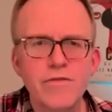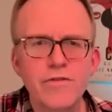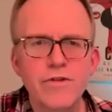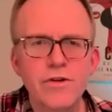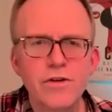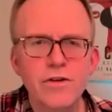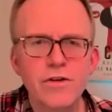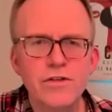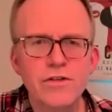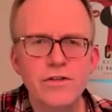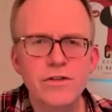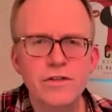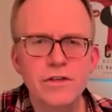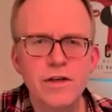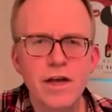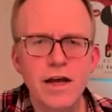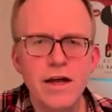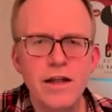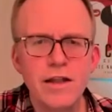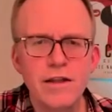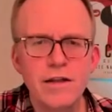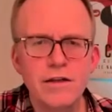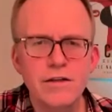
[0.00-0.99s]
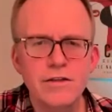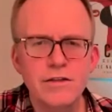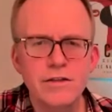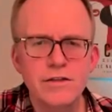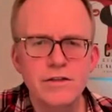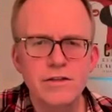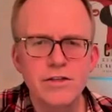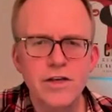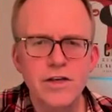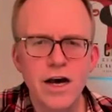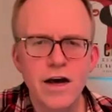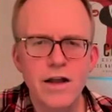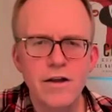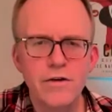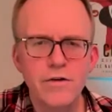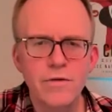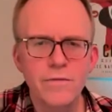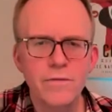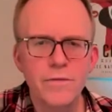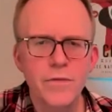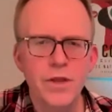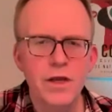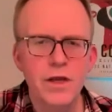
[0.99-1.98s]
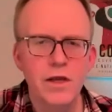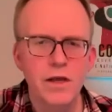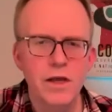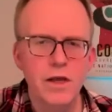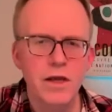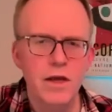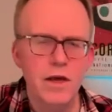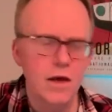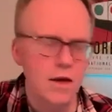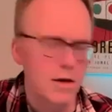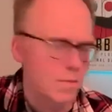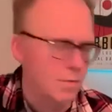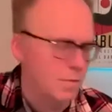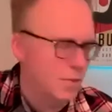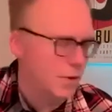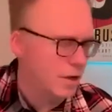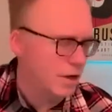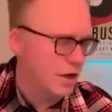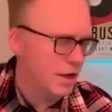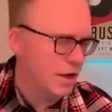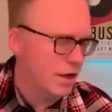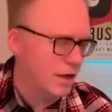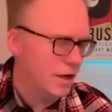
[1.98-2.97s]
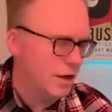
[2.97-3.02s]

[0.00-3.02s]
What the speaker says: folks, in the channel. But